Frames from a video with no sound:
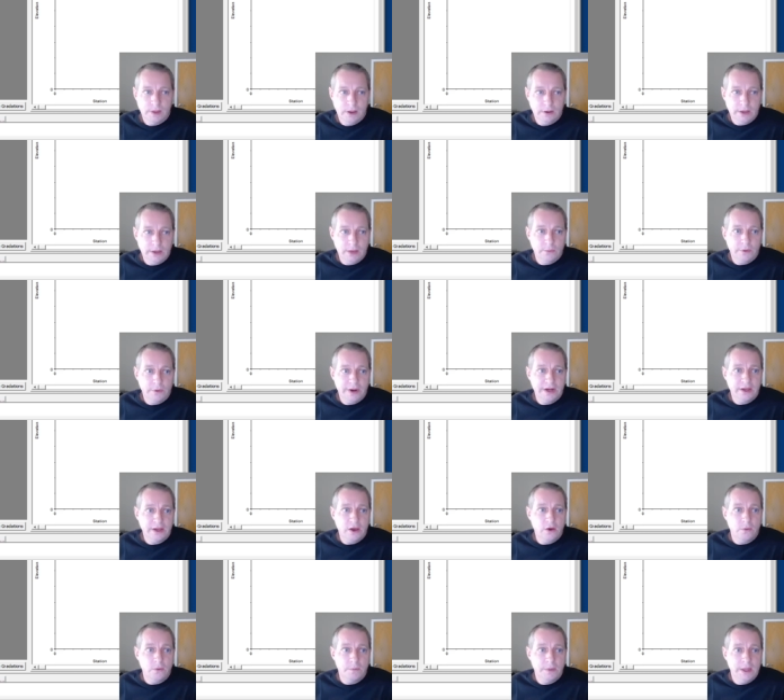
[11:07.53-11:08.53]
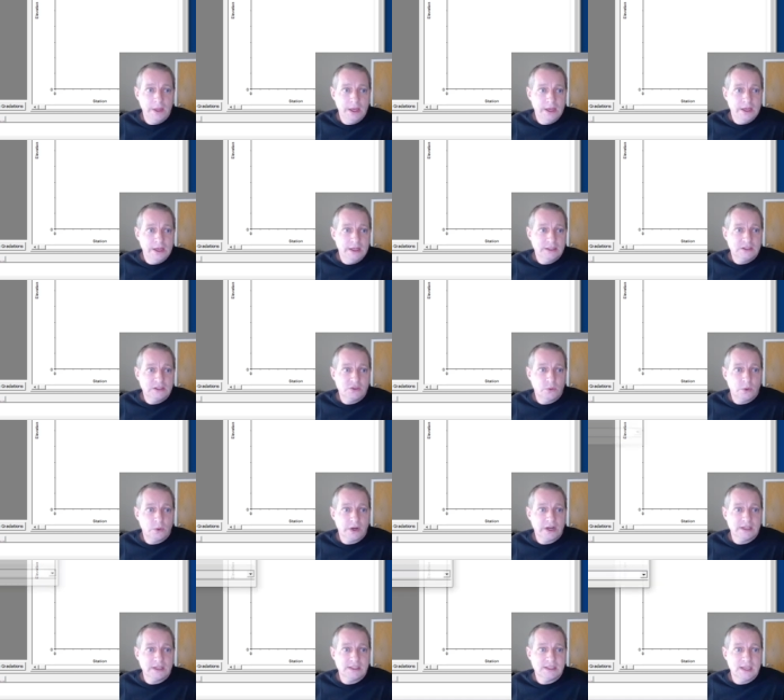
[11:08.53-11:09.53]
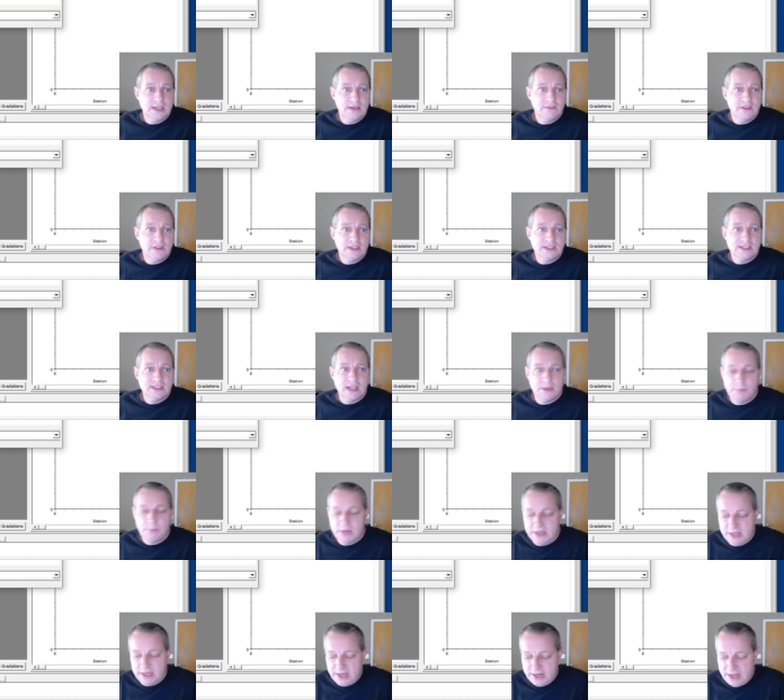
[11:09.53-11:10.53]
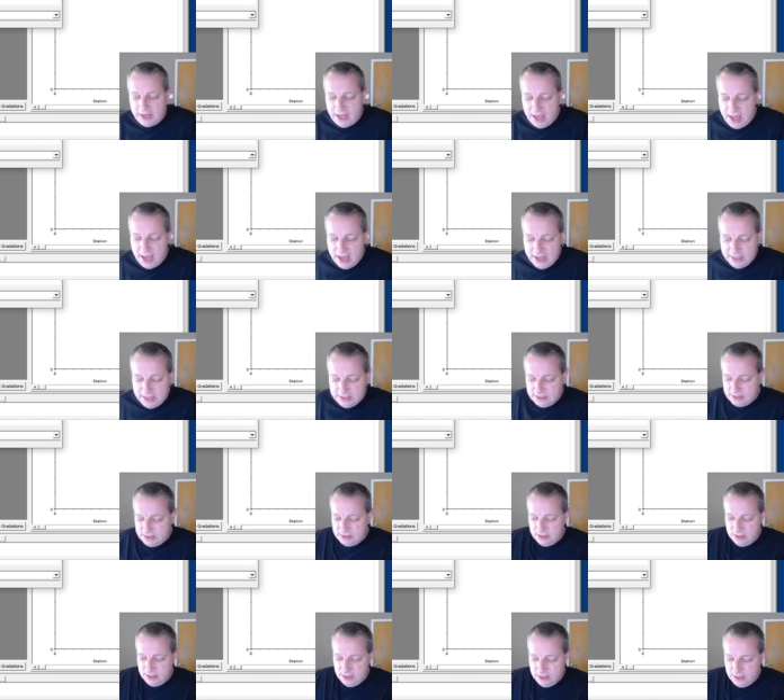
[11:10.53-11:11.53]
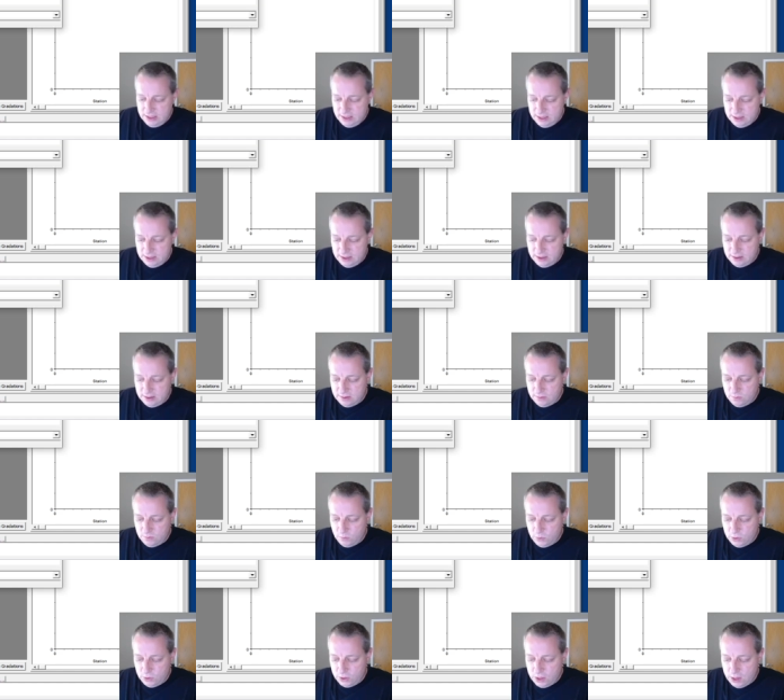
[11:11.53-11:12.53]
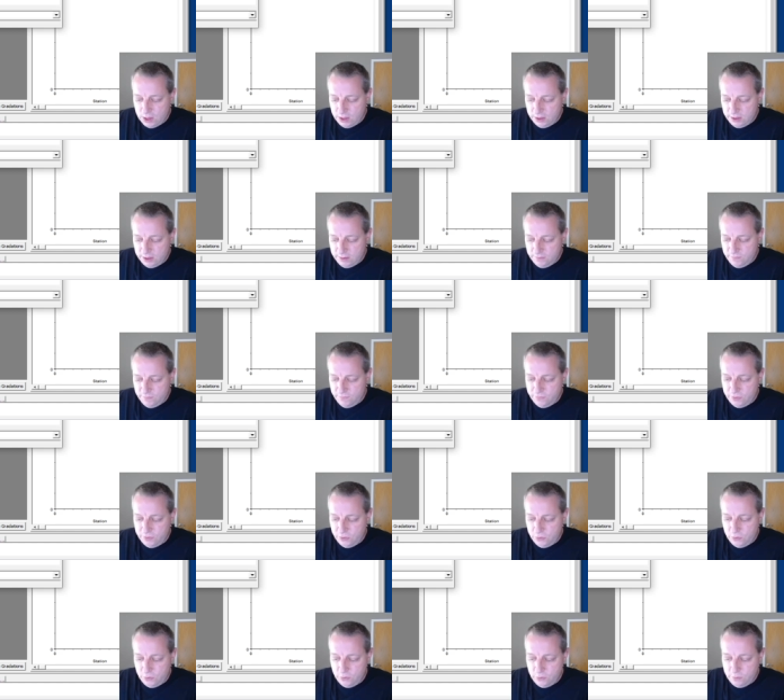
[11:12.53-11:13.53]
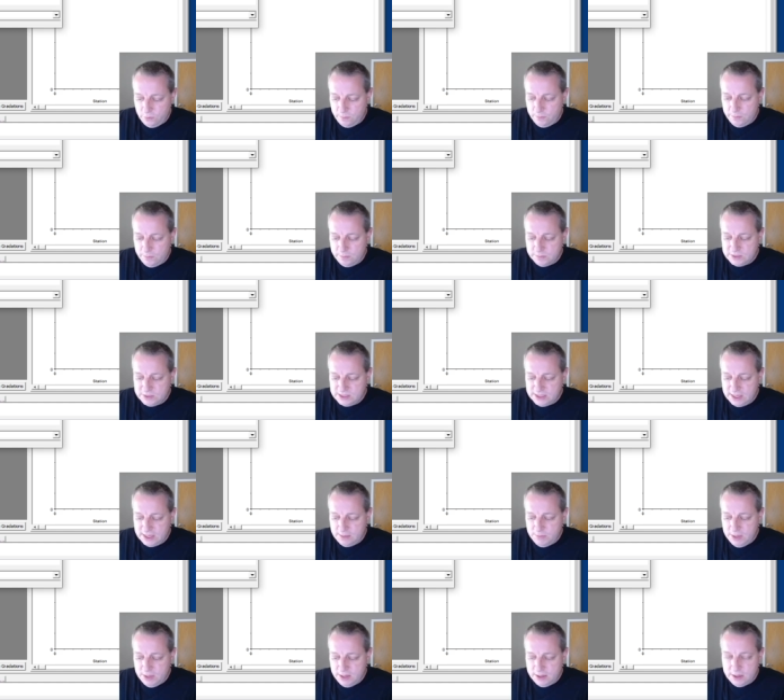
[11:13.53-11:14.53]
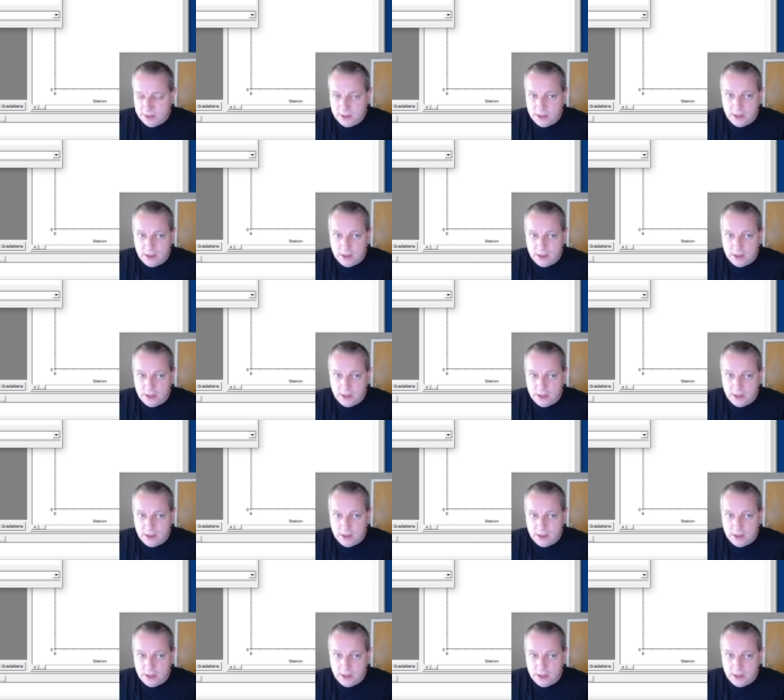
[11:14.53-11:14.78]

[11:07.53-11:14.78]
Okay, we're ready to go. And so we're going to save this sediment data as, and we'll call it flume sediment.